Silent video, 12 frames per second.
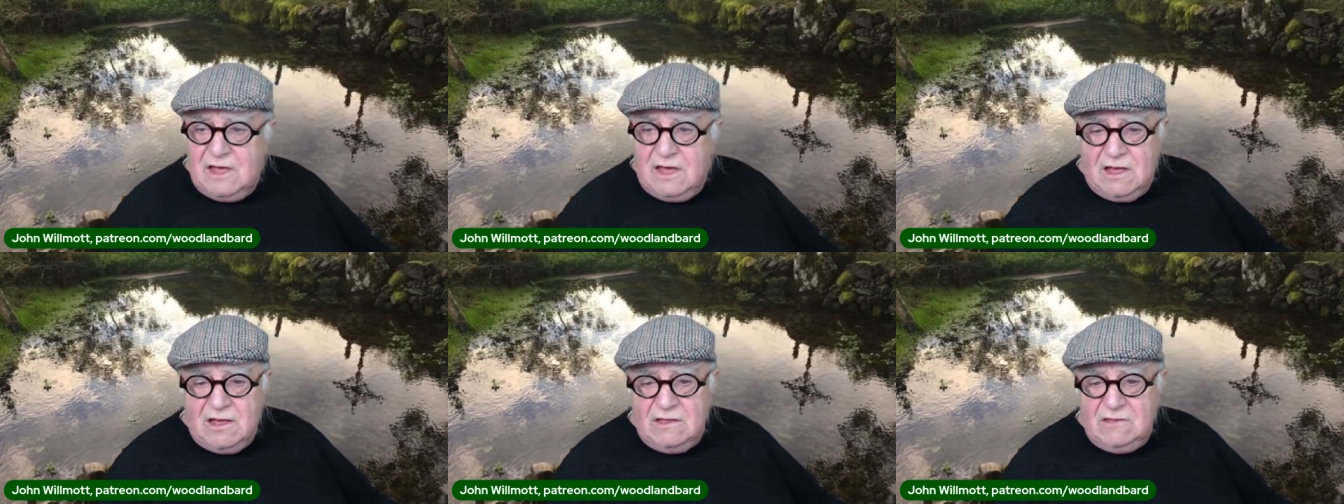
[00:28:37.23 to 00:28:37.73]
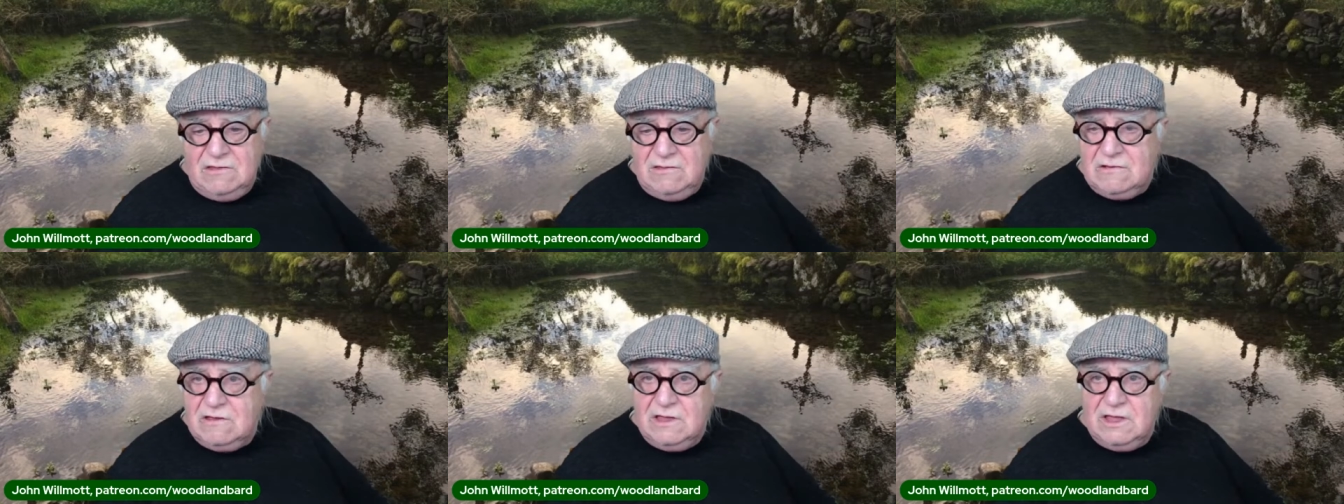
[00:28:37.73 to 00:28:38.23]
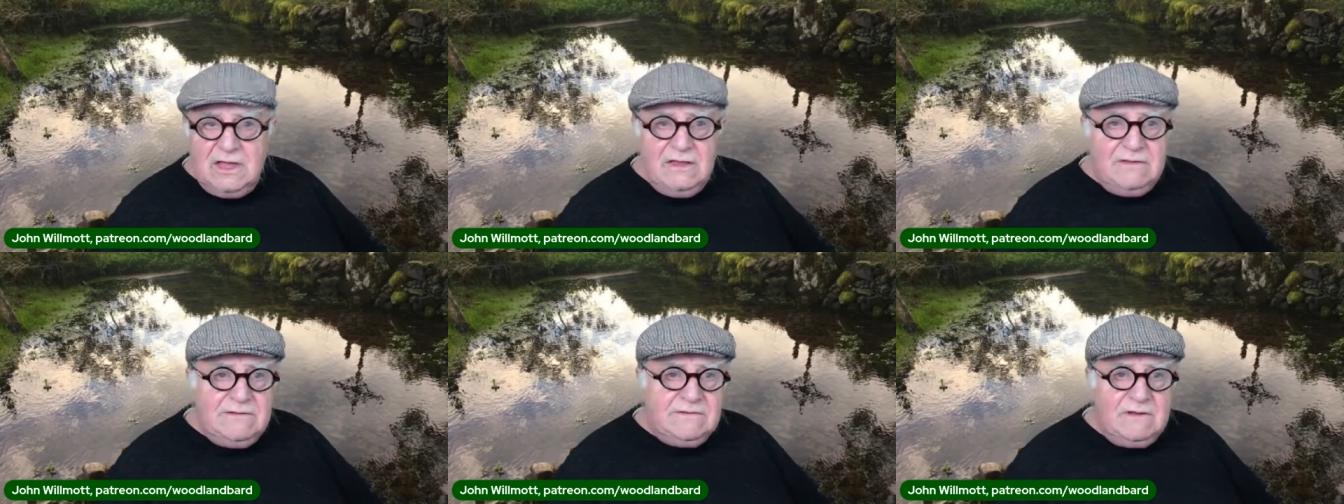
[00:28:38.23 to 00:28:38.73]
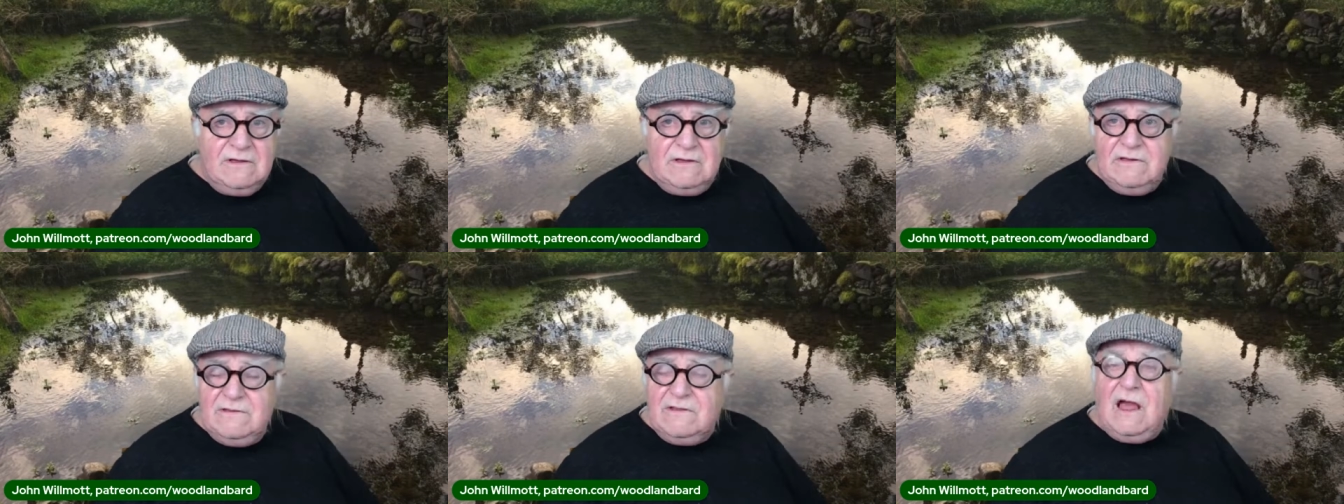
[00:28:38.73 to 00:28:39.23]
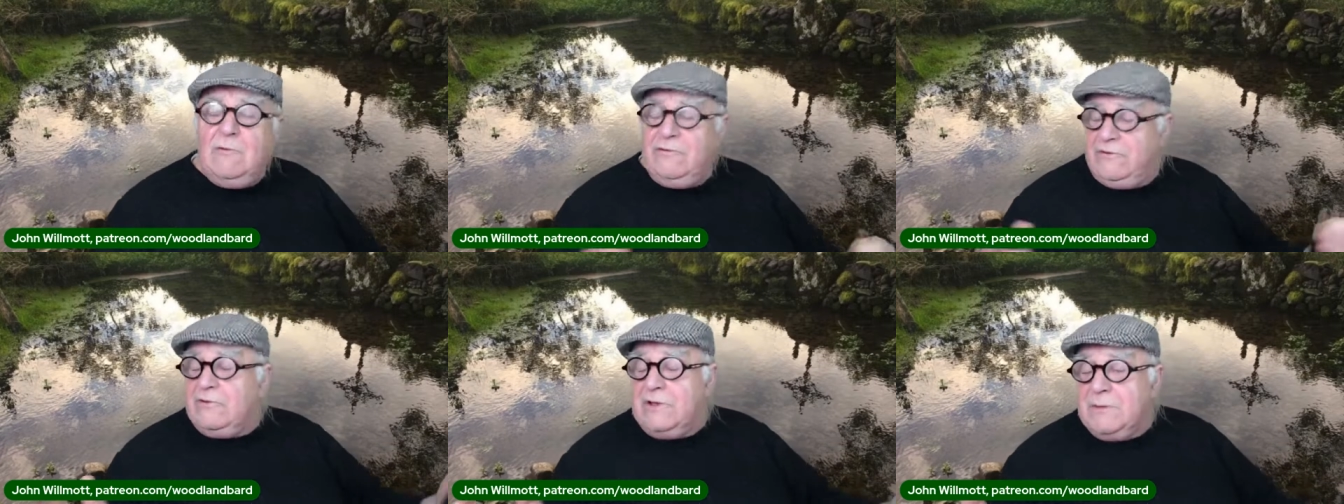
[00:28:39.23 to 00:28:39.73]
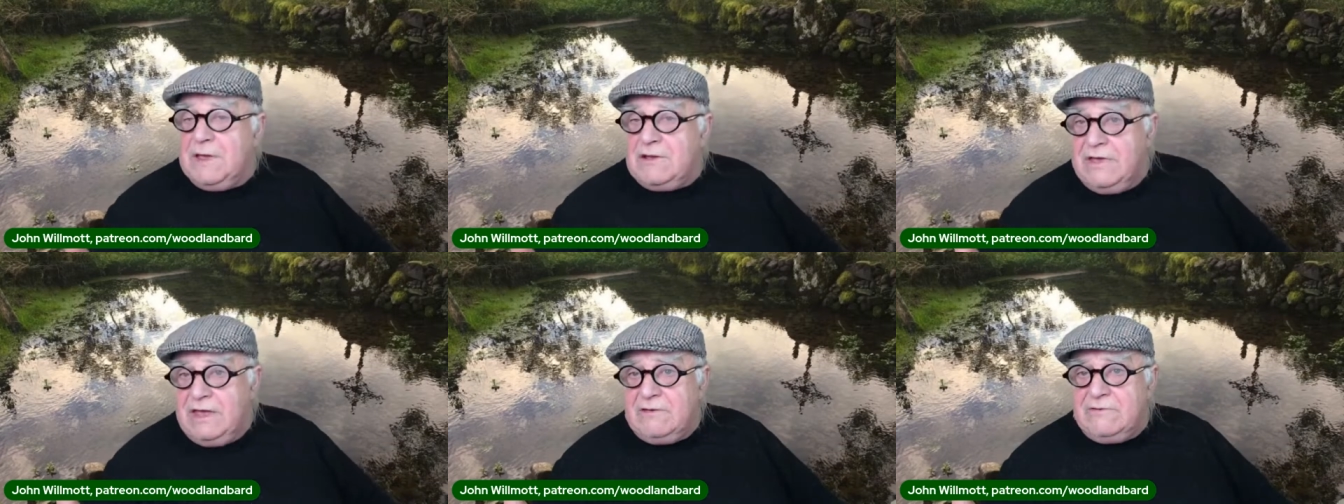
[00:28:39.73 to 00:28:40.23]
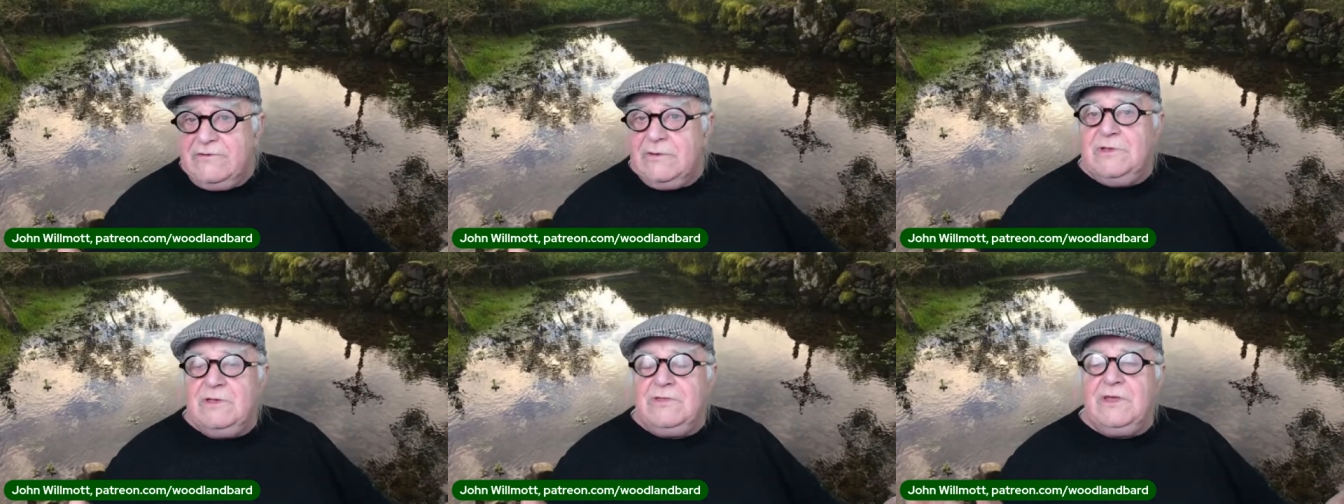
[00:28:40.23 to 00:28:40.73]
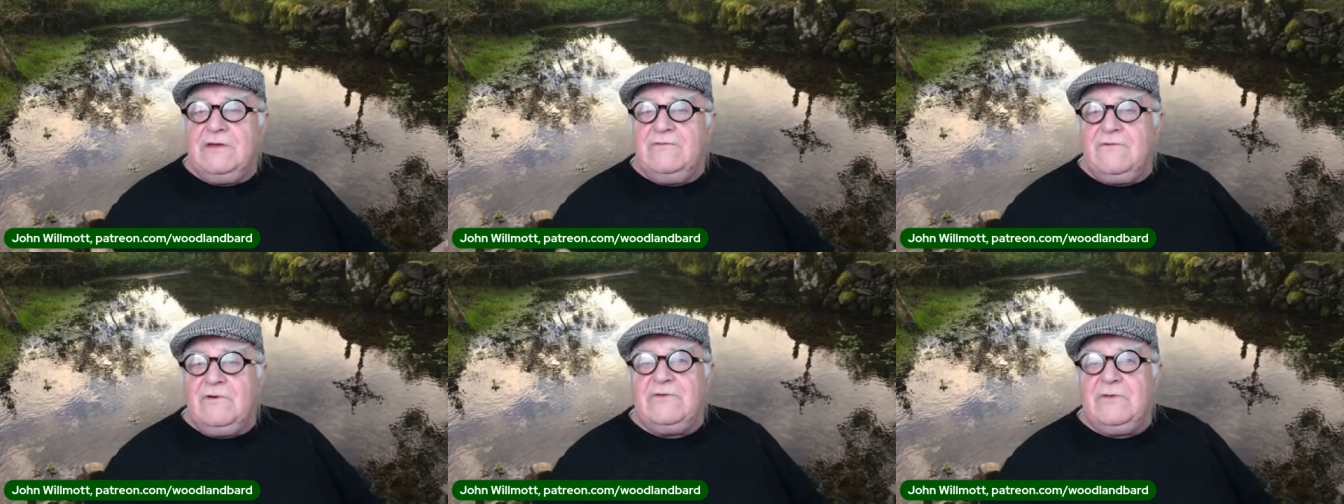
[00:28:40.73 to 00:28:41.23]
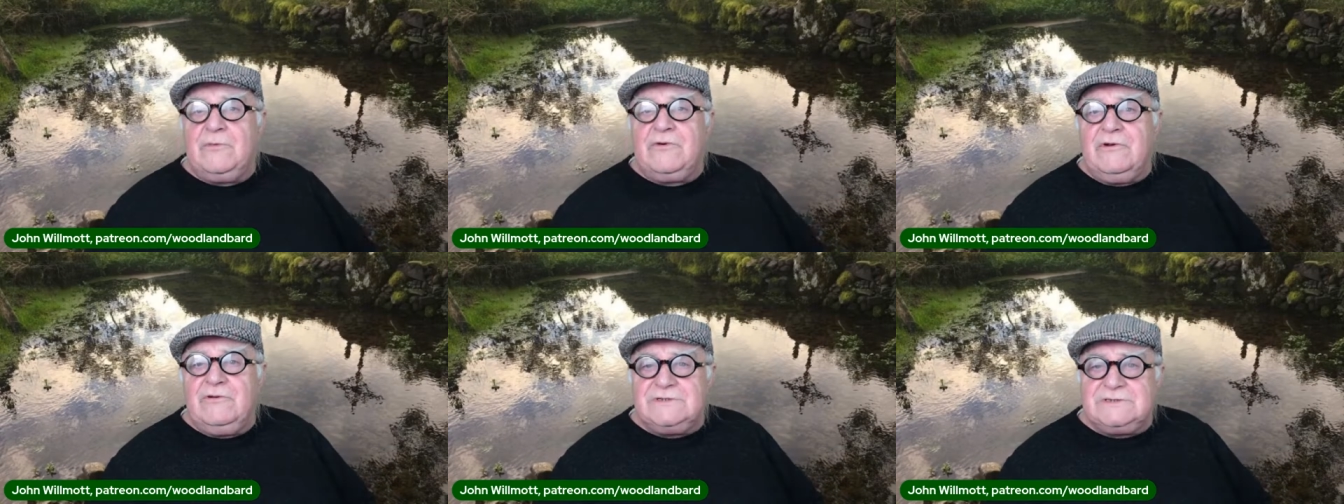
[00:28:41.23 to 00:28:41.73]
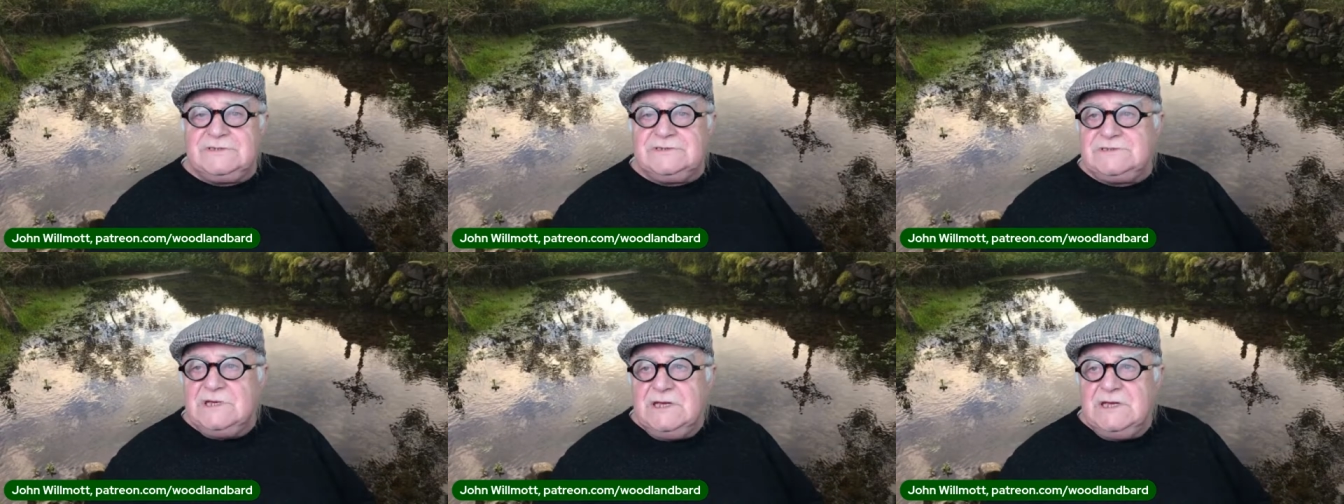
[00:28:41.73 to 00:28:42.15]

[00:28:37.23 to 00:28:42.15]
Uh, you can get, uh, I was talking about calcium. You think of osteoporosis.